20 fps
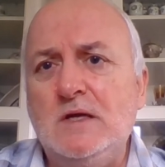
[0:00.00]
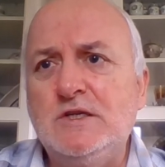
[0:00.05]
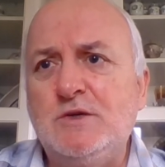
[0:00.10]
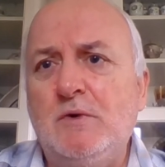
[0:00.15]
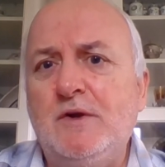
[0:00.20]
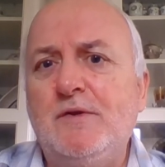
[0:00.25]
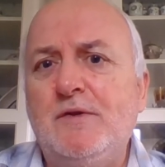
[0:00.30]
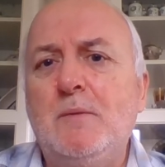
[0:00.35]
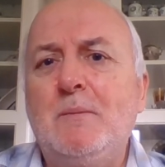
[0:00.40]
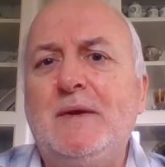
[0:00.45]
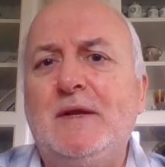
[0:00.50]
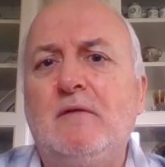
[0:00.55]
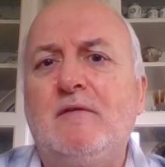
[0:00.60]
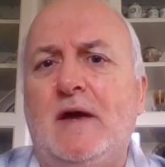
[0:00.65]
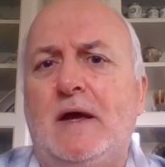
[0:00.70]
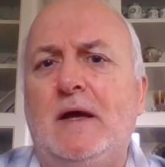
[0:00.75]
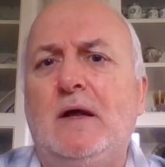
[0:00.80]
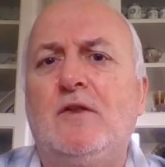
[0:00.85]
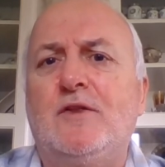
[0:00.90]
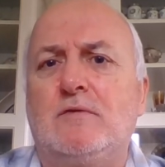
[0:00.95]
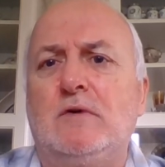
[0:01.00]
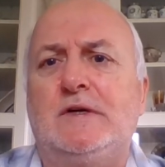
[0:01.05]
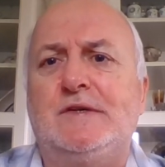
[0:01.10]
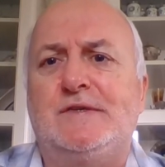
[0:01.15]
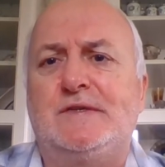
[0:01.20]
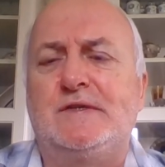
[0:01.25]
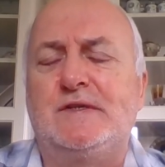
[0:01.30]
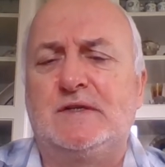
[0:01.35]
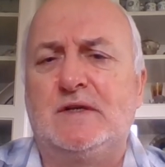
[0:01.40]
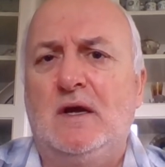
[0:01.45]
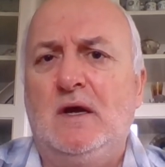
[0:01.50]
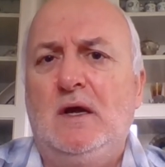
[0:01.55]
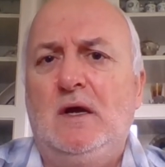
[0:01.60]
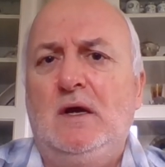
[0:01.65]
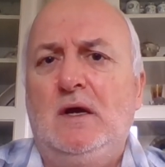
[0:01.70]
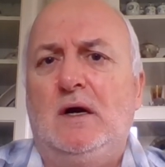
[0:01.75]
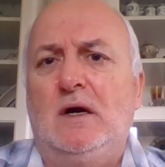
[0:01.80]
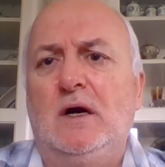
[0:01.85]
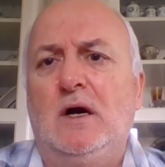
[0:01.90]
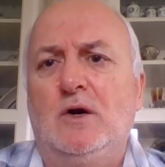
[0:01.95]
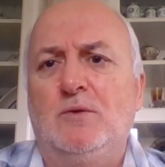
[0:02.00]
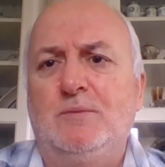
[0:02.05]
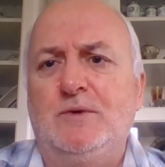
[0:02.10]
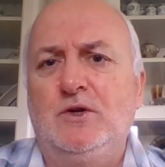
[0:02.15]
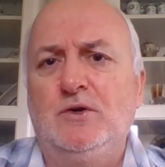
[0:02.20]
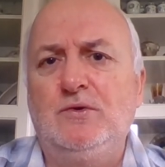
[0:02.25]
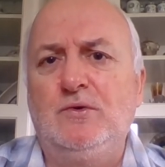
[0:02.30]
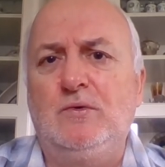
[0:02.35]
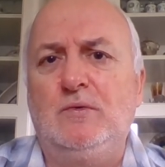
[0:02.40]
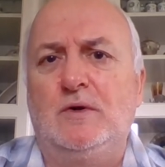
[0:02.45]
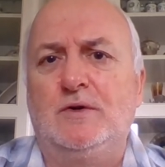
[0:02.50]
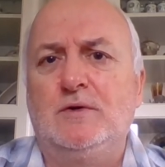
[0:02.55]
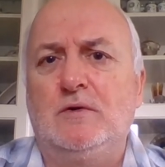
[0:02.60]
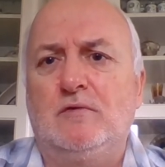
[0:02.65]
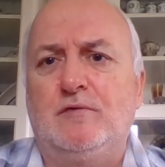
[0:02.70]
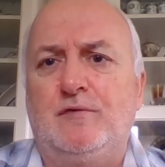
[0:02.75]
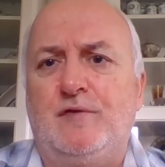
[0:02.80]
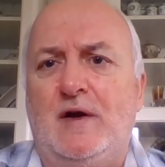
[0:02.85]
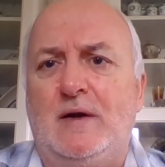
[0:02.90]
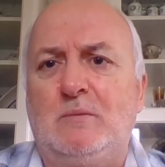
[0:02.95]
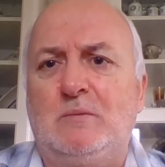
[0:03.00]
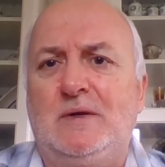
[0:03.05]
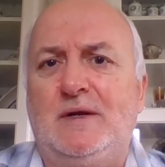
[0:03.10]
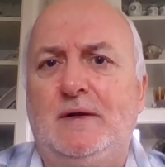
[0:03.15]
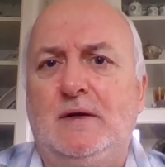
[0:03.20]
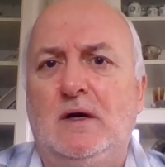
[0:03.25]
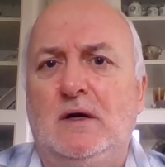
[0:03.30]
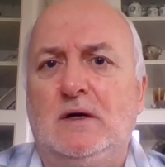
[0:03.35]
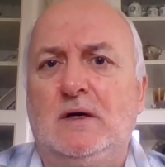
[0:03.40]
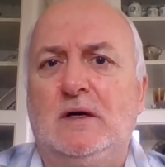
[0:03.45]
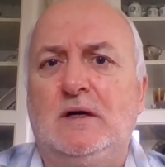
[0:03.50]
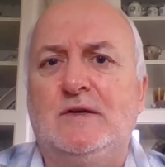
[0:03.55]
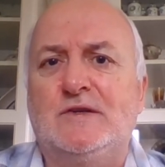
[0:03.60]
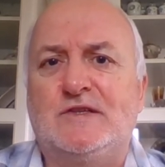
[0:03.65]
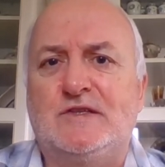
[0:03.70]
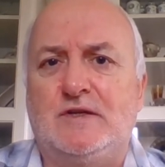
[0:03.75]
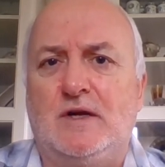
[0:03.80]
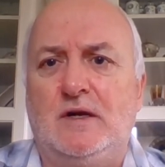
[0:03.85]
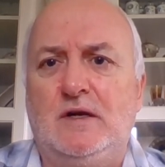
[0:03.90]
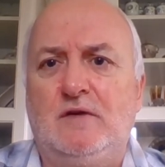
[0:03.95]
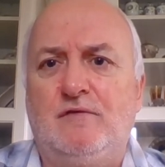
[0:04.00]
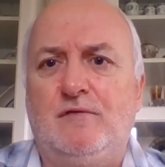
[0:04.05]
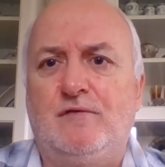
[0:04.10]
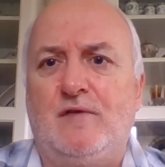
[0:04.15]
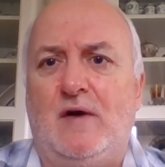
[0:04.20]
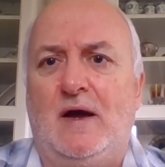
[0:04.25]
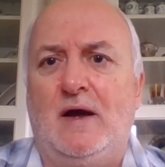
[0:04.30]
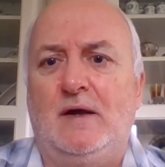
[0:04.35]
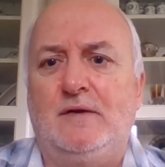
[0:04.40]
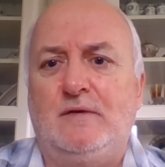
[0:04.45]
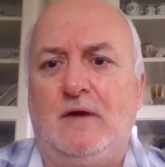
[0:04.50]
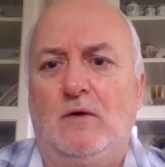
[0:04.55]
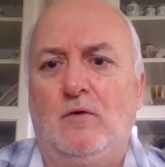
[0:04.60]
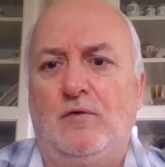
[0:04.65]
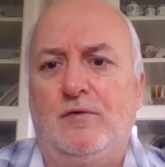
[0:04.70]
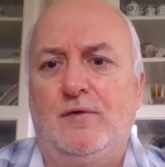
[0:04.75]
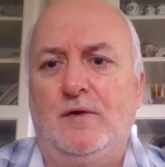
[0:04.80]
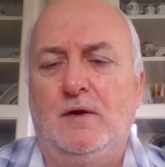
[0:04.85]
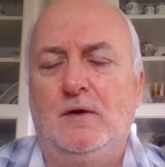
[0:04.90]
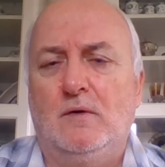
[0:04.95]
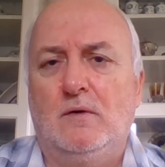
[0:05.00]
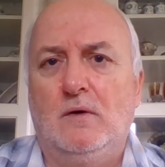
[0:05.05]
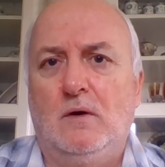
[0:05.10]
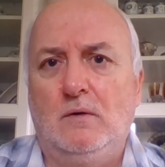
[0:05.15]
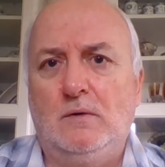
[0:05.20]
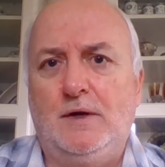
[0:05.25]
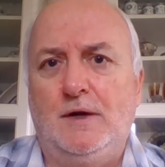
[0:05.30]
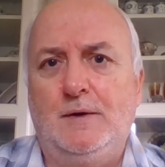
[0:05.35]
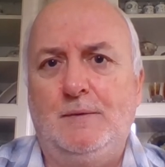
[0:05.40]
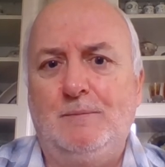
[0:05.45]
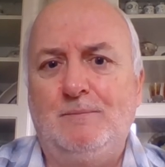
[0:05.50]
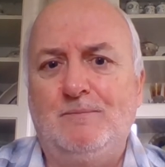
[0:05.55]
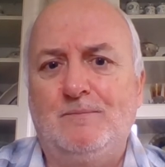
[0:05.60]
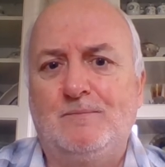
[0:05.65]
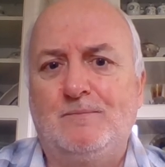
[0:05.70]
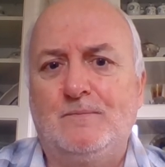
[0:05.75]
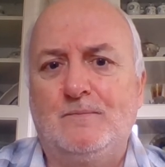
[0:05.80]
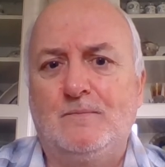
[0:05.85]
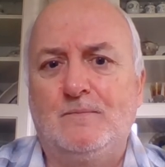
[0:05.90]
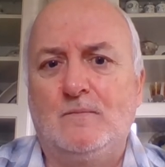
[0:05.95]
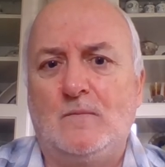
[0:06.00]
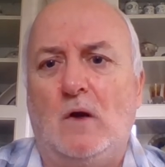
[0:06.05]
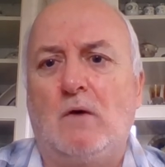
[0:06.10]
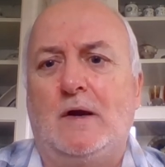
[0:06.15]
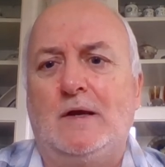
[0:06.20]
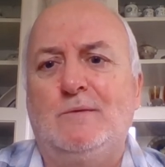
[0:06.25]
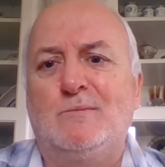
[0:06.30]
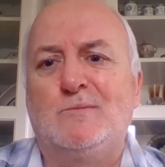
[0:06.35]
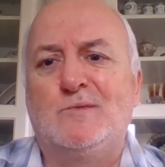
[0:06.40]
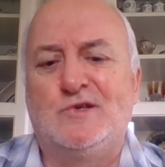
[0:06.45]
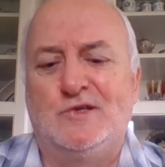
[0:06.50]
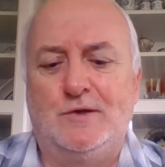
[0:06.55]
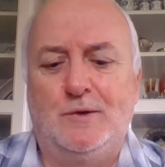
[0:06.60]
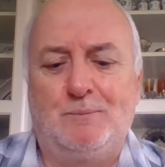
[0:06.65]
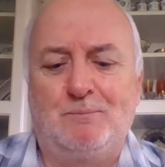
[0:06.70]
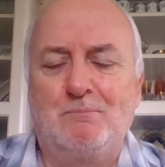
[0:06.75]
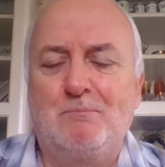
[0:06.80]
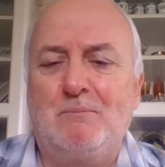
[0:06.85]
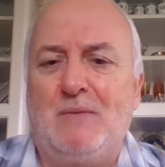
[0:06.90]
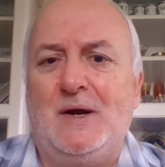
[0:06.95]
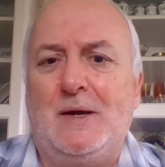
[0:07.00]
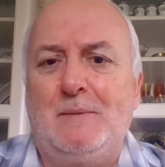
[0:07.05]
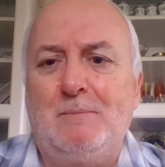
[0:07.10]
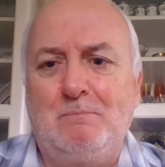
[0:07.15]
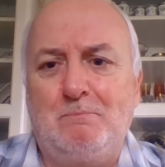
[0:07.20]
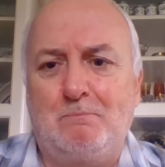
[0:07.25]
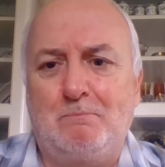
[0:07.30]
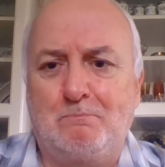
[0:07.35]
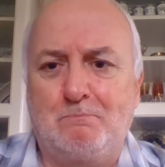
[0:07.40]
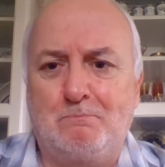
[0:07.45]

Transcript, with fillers: as we're in the middle of a health crisis, I hope you and your family are safe and healthy. Okay? All right, see you. Bye.